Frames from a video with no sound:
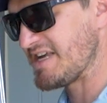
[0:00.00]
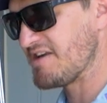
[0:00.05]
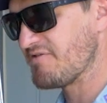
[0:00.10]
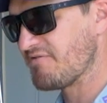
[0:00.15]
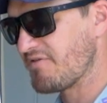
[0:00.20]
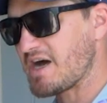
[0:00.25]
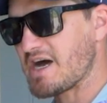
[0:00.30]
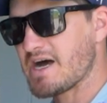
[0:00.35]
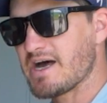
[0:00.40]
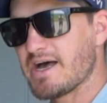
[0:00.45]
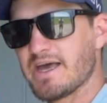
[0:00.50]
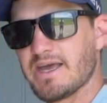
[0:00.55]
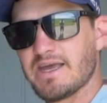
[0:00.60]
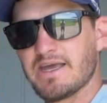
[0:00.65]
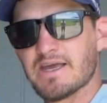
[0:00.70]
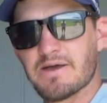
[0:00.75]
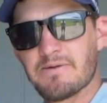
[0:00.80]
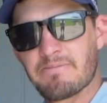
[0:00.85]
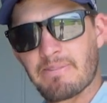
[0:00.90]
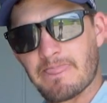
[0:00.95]
if
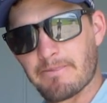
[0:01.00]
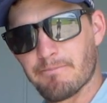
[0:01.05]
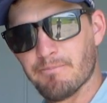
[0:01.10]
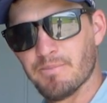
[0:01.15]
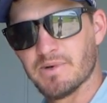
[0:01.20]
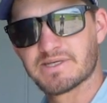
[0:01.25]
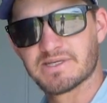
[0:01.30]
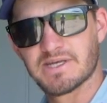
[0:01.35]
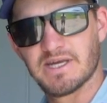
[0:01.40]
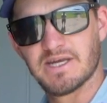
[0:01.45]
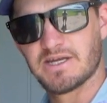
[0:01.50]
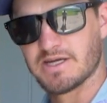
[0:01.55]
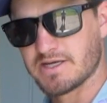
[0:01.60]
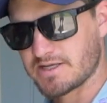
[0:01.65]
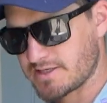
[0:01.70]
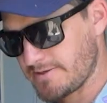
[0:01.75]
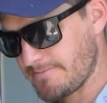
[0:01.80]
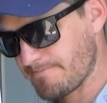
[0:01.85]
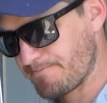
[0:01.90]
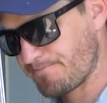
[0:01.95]
I mishit
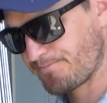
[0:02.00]
it